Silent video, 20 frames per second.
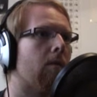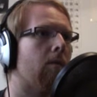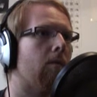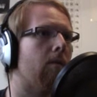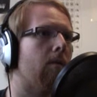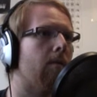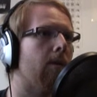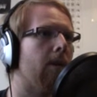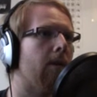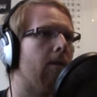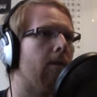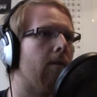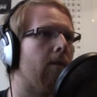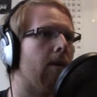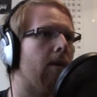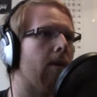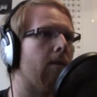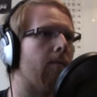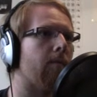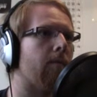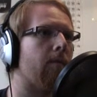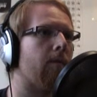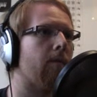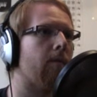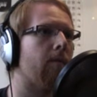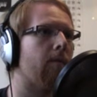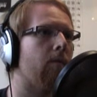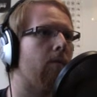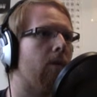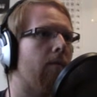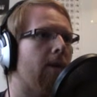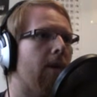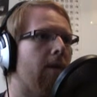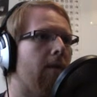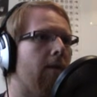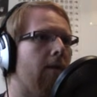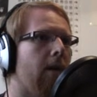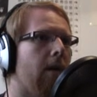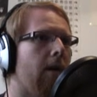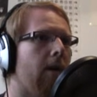What about your arms? What about
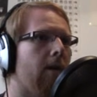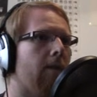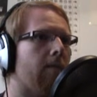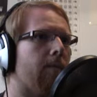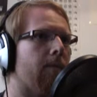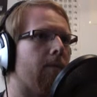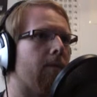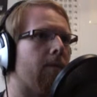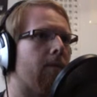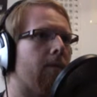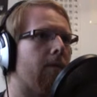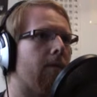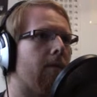your arms?